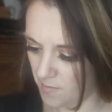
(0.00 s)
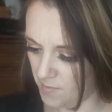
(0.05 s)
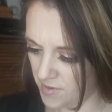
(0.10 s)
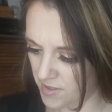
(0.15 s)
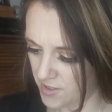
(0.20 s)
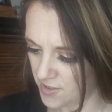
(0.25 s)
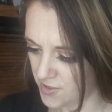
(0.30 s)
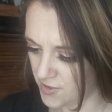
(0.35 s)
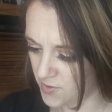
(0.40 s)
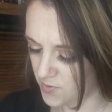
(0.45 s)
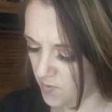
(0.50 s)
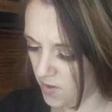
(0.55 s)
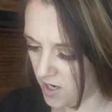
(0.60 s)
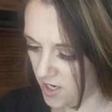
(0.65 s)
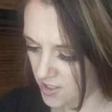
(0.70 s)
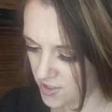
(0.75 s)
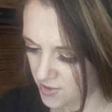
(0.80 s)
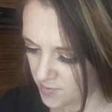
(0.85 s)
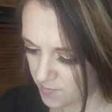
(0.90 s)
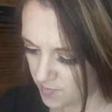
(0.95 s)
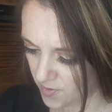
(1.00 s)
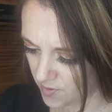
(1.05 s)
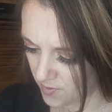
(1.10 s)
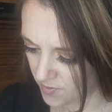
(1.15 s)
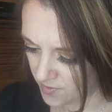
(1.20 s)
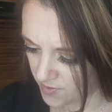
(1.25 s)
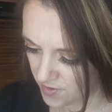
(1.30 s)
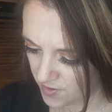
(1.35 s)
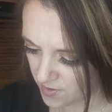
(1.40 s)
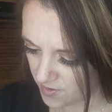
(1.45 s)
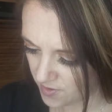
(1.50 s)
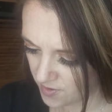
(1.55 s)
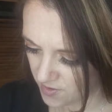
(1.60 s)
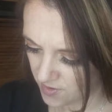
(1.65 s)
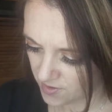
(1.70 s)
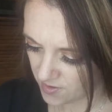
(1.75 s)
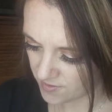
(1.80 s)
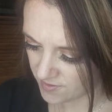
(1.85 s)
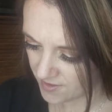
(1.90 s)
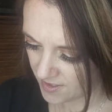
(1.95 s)
I'm gonna swatch both
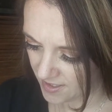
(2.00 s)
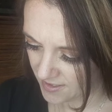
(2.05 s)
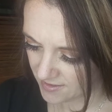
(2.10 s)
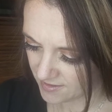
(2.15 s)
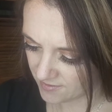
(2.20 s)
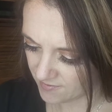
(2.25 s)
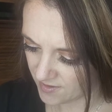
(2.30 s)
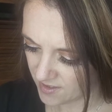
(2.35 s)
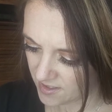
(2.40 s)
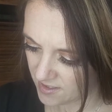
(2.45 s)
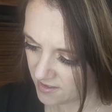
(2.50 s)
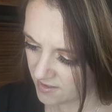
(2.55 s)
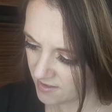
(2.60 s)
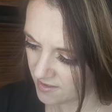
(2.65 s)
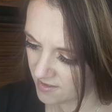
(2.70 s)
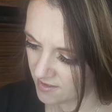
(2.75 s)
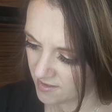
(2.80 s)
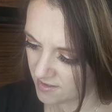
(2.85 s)
sides of it.